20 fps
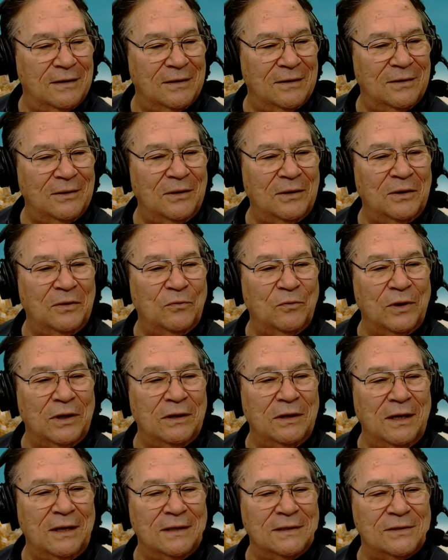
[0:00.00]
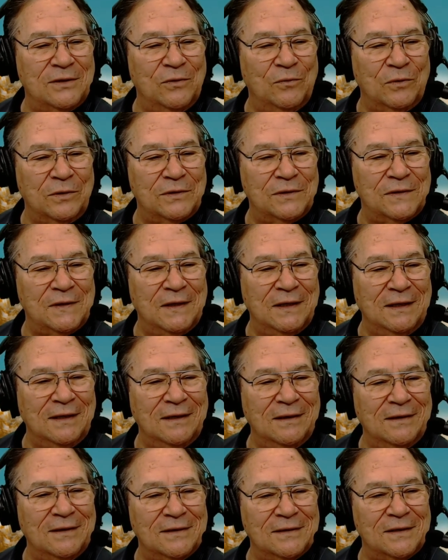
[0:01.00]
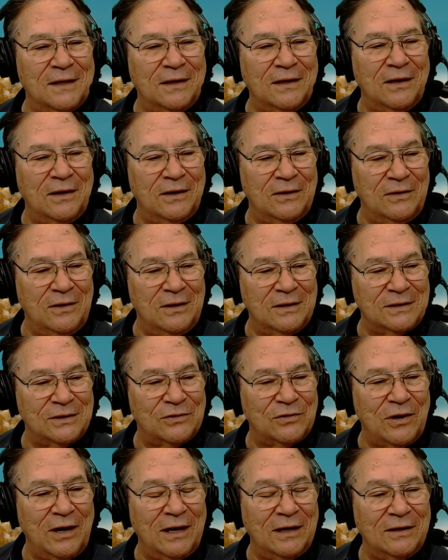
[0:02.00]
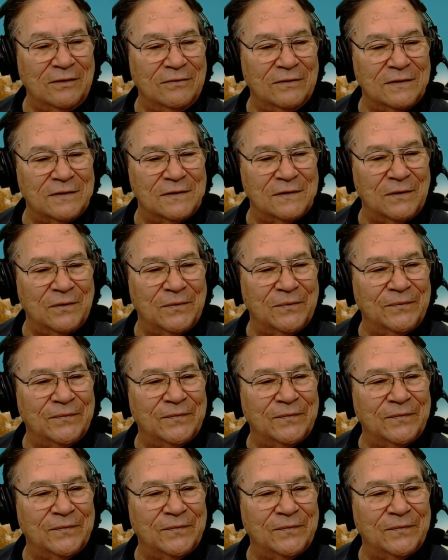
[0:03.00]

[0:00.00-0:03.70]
yeah, I had realized you weren't seeing any of this, I kind of lost track of it. So